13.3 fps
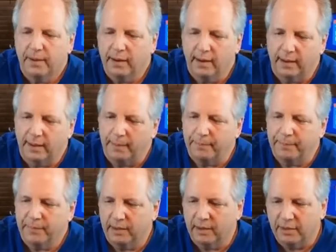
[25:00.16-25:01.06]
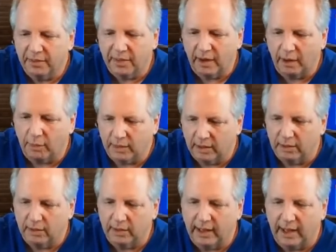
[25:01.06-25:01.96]
Another thing I wanted to
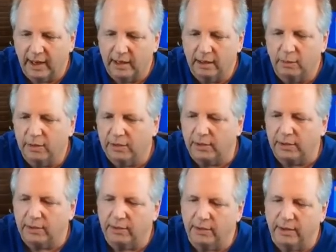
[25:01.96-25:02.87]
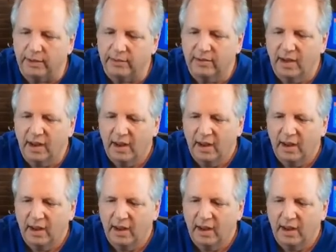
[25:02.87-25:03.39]
look at here when you do this,